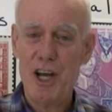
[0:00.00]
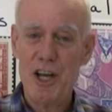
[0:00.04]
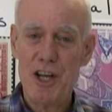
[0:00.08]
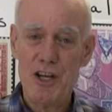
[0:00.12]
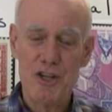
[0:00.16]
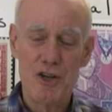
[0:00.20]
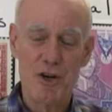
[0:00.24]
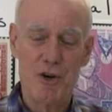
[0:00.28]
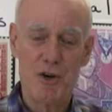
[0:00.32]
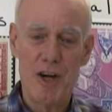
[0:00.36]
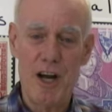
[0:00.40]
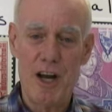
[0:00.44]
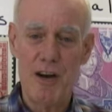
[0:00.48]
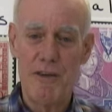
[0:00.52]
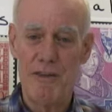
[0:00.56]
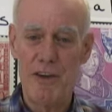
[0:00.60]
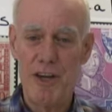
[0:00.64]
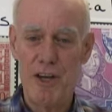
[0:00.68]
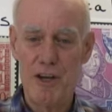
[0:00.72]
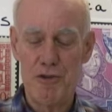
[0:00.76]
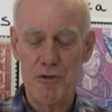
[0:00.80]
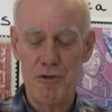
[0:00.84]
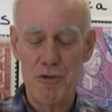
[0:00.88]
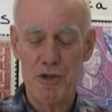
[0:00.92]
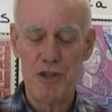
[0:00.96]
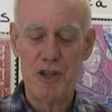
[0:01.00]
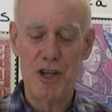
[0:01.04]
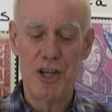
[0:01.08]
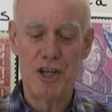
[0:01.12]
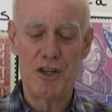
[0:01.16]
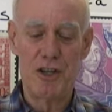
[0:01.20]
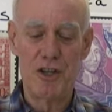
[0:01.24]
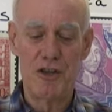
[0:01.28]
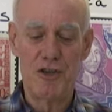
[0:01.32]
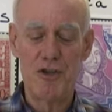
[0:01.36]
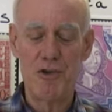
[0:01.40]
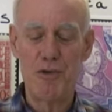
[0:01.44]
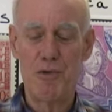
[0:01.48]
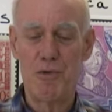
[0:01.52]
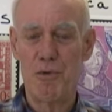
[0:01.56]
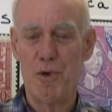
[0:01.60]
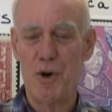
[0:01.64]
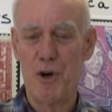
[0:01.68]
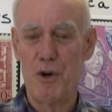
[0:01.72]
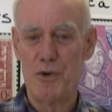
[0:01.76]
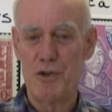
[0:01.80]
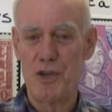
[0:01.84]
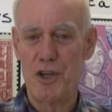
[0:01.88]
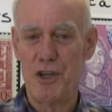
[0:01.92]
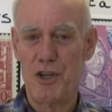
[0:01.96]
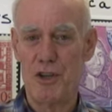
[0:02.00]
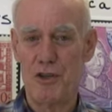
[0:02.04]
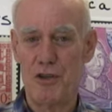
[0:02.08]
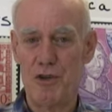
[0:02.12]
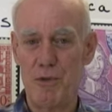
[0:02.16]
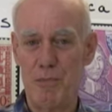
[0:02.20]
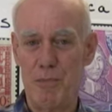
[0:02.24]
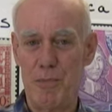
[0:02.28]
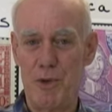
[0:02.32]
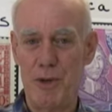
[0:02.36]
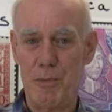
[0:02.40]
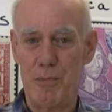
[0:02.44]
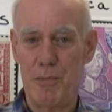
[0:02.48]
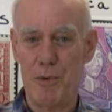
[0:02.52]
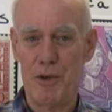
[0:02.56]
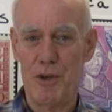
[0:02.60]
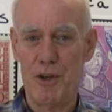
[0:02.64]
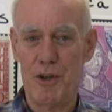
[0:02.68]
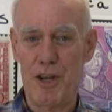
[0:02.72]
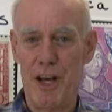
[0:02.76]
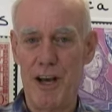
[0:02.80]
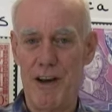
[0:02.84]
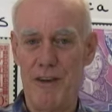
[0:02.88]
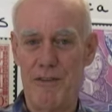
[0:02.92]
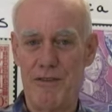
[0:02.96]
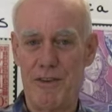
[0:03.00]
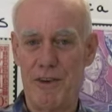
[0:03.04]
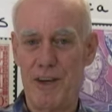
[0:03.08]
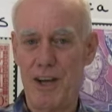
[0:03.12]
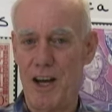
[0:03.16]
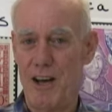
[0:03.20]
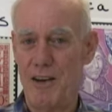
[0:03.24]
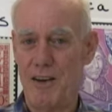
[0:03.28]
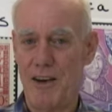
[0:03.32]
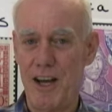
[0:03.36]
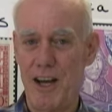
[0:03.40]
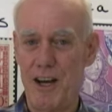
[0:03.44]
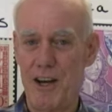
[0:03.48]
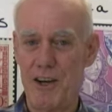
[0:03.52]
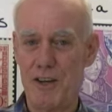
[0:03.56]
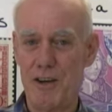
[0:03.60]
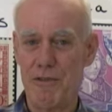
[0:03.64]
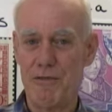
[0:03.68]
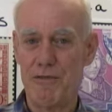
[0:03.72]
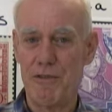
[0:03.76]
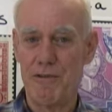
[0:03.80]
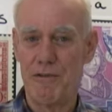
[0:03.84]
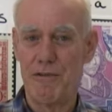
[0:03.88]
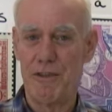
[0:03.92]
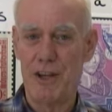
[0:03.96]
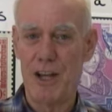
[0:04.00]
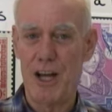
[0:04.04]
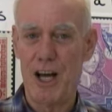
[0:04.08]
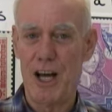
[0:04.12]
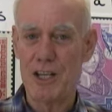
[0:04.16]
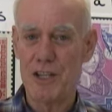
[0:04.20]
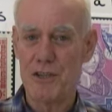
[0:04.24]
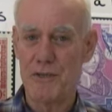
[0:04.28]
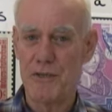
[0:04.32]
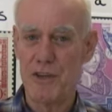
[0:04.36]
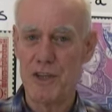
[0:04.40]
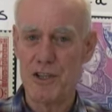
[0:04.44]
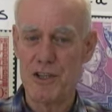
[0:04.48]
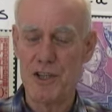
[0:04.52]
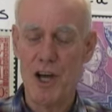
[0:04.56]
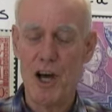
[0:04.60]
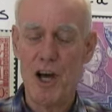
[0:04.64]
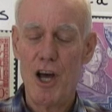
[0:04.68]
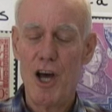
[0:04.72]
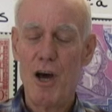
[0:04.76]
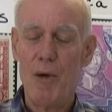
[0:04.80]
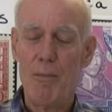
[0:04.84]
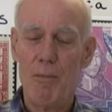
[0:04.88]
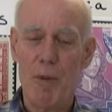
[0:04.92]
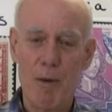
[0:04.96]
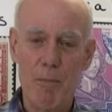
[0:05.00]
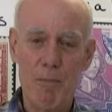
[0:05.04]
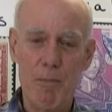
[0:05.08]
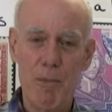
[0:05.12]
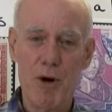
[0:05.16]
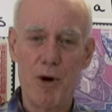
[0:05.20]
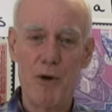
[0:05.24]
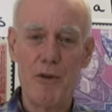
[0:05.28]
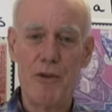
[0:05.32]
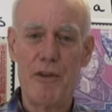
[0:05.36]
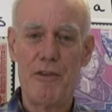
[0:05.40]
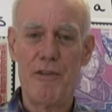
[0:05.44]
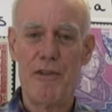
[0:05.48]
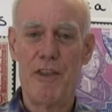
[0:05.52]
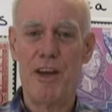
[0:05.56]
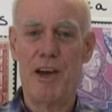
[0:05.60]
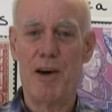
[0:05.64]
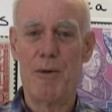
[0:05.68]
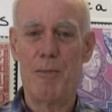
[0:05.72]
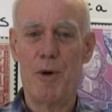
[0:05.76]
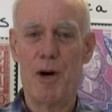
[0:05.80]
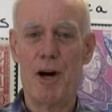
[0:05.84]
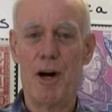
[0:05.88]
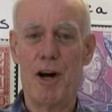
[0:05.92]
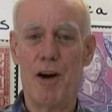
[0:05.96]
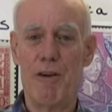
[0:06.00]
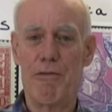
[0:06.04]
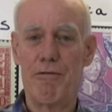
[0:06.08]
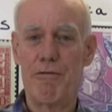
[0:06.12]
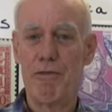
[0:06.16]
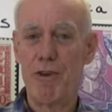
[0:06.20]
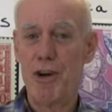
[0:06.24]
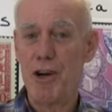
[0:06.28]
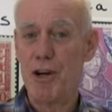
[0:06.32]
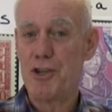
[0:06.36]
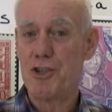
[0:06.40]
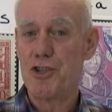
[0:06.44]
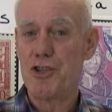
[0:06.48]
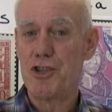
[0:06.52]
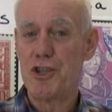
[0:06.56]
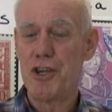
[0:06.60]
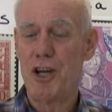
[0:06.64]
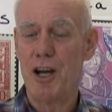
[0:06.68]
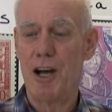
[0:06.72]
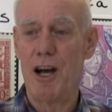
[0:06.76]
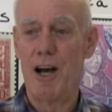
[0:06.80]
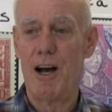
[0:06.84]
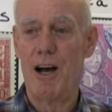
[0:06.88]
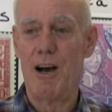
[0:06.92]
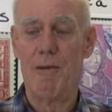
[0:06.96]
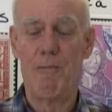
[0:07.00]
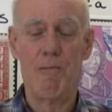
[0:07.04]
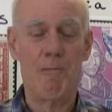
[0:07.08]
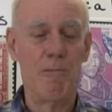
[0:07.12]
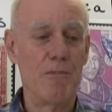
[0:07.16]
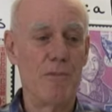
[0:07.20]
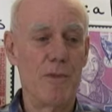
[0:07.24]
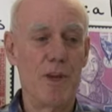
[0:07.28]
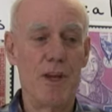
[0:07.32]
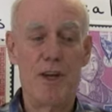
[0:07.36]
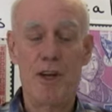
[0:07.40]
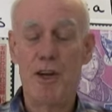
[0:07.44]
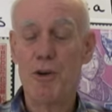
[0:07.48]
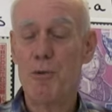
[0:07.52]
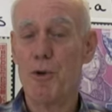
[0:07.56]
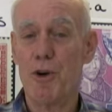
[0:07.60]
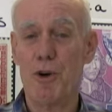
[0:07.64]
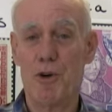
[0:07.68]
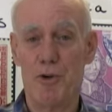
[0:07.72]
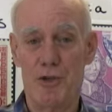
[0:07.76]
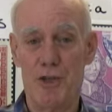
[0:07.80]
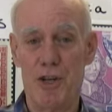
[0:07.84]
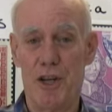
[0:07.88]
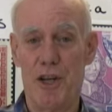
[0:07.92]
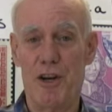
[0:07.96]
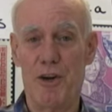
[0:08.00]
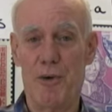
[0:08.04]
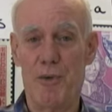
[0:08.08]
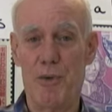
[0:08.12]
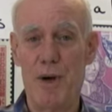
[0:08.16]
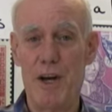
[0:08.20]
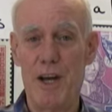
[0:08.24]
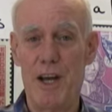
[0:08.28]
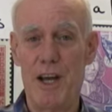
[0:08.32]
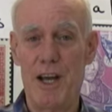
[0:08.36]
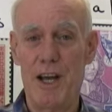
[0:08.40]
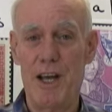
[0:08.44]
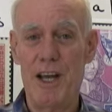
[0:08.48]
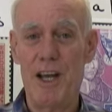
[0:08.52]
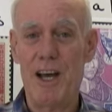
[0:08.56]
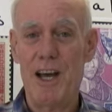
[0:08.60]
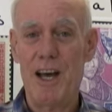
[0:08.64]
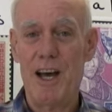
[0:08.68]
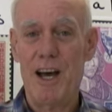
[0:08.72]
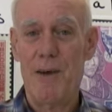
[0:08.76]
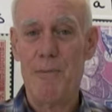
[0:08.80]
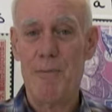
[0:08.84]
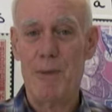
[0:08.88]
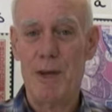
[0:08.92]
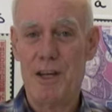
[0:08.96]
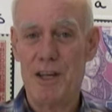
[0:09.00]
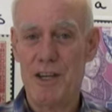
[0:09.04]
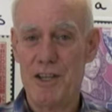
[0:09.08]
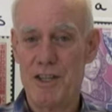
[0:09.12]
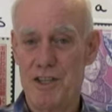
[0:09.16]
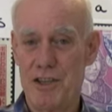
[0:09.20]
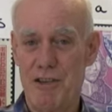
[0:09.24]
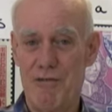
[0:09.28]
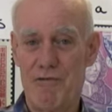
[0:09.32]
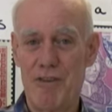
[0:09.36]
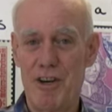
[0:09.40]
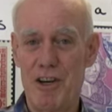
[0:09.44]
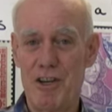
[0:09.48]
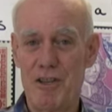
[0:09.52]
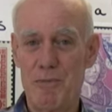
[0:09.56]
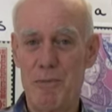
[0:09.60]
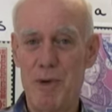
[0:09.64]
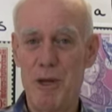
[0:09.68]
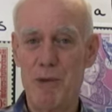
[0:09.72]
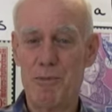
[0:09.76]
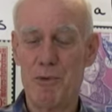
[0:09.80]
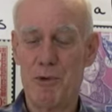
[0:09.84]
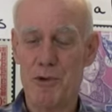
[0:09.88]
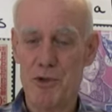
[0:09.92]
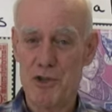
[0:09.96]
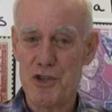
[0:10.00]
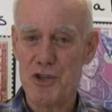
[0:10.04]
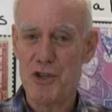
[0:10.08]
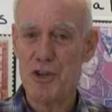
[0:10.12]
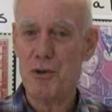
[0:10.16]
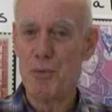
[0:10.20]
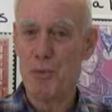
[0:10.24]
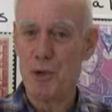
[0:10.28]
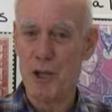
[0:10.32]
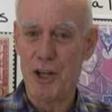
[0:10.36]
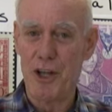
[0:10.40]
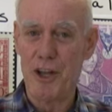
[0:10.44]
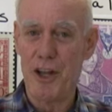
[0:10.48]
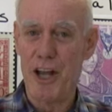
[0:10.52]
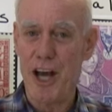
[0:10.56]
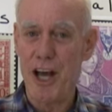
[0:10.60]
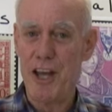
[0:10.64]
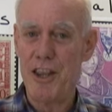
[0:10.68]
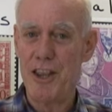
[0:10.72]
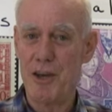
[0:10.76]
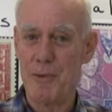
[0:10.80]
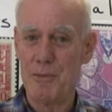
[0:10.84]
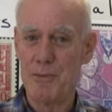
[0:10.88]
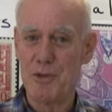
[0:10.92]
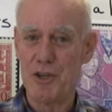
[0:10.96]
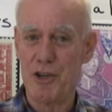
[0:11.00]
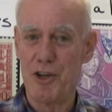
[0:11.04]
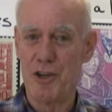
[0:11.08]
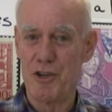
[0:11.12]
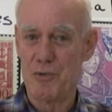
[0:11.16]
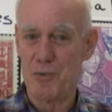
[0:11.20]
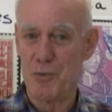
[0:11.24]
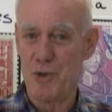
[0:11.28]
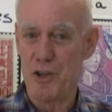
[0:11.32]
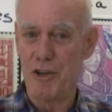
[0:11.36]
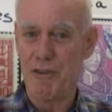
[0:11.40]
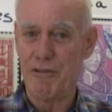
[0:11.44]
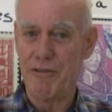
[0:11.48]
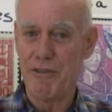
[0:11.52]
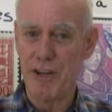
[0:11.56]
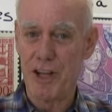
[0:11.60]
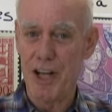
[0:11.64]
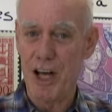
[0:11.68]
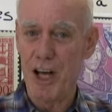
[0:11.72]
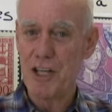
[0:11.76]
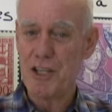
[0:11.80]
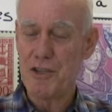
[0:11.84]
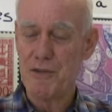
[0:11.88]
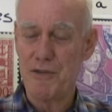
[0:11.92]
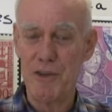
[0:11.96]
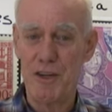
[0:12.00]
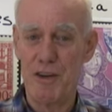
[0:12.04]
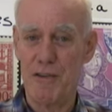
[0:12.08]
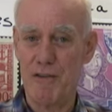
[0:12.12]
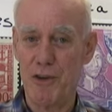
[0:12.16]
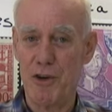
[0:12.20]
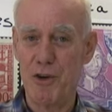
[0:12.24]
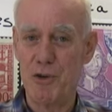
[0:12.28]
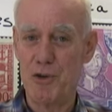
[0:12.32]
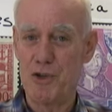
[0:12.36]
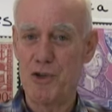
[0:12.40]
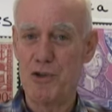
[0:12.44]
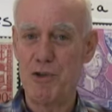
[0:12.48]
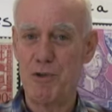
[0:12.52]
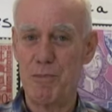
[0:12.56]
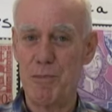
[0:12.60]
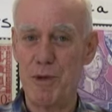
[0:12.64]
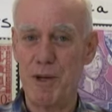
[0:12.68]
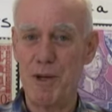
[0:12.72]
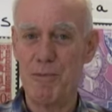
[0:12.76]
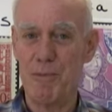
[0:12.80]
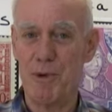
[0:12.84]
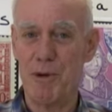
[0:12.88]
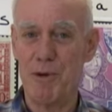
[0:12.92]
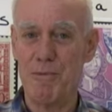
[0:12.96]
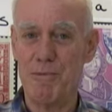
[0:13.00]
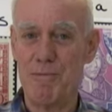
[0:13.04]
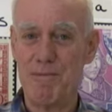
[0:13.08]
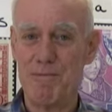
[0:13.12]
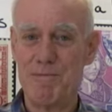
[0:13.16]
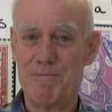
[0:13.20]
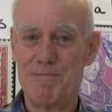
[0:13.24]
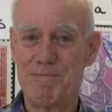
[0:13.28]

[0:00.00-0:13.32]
So kind of interesting, the two quotes and the two people have got kind of different philosophies, but both of them are French um, heroes in a way, because the French people still will align themselves with the philosophy of those two people.